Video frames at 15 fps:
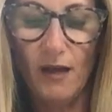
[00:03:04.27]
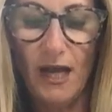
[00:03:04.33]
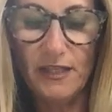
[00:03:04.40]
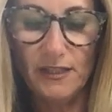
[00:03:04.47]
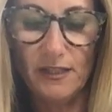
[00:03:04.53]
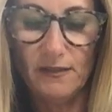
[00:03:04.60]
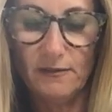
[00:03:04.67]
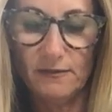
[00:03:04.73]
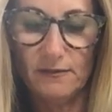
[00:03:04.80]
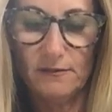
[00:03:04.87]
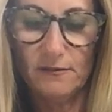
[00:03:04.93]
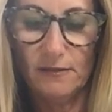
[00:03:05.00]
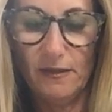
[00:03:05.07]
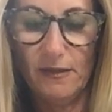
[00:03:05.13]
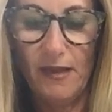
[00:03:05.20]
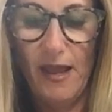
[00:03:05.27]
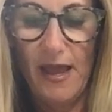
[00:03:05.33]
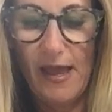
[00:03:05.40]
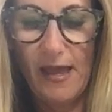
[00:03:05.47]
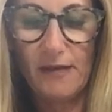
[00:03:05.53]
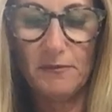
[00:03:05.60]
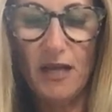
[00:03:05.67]
onion,
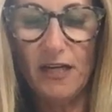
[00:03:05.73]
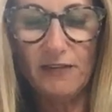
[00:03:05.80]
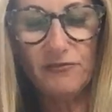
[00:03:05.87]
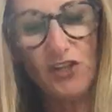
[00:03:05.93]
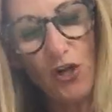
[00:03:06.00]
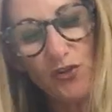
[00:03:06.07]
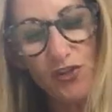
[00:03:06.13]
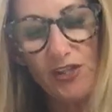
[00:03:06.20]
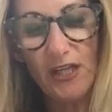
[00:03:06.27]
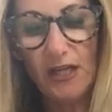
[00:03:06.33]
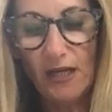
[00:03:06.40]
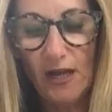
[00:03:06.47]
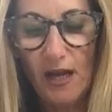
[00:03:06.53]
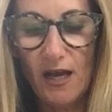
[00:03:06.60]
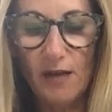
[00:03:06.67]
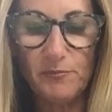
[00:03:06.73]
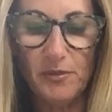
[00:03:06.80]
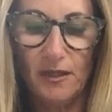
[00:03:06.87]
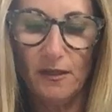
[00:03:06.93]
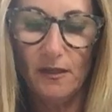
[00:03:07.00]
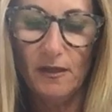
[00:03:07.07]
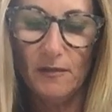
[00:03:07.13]
and kind of toasting it up,
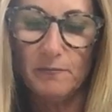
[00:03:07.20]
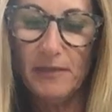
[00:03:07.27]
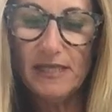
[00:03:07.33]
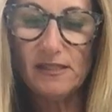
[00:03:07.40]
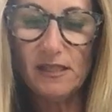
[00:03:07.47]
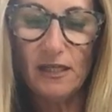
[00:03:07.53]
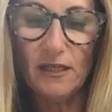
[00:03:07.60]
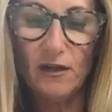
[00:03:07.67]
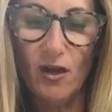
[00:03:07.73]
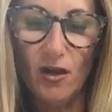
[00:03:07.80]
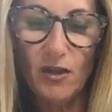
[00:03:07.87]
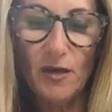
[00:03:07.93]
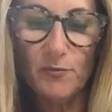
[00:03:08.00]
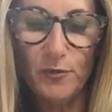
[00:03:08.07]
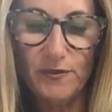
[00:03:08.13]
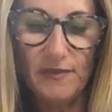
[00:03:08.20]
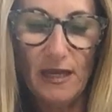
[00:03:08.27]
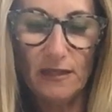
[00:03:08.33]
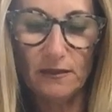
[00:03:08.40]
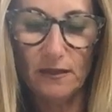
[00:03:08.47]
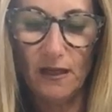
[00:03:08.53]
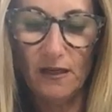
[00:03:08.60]
mixing it all up with
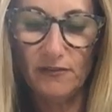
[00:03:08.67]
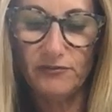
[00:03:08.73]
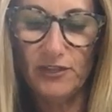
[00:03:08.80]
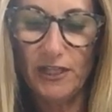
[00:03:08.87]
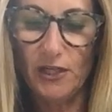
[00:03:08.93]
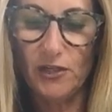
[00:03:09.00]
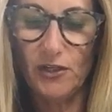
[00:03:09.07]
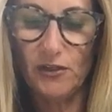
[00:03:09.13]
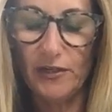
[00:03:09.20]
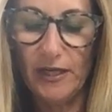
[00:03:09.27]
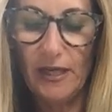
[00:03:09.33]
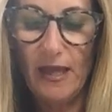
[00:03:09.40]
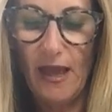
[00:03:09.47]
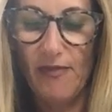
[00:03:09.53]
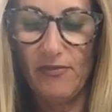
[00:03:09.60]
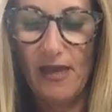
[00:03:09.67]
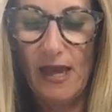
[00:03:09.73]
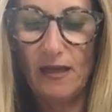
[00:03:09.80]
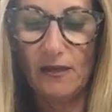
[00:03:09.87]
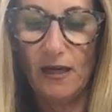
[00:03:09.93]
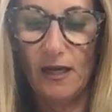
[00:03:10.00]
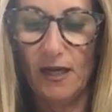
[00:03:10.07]
that lovely curry and
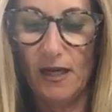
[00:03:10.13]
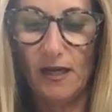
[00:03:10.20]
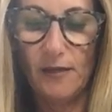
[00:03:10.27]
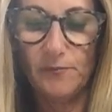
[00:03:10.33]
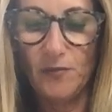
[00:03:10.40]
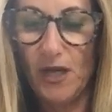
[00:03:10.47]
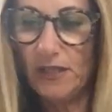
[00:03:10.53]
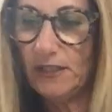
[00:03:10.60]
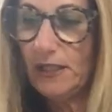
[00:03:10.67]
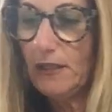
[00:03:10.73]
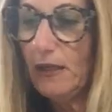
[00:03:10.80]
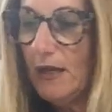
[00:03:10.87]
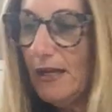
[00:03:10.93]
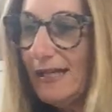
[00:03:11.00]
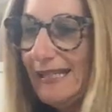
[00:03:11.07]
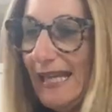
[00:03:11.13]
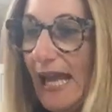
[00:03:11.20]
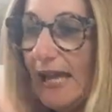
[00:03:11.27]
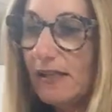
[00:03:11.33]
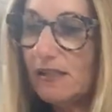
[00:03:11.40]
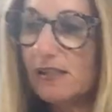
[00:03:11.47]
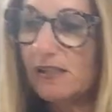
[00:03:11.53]
that onion.
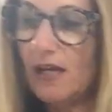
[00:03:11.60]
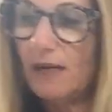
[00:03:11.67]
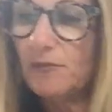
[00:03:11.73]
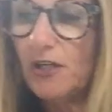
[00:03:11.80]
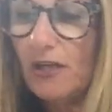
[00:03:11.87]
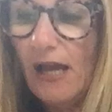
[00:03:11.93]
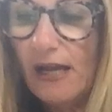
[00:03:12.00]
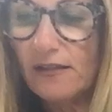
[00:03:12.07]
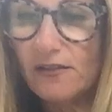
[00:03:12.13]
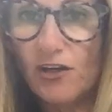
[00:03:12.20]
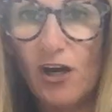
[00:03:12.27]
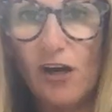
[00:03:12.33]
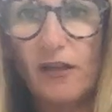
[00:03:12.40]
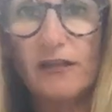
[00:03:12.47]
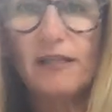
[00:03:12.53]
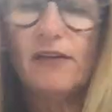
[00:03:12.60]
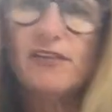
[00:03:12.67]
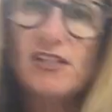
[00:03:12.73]
Next, I'm going to add garlic. Now,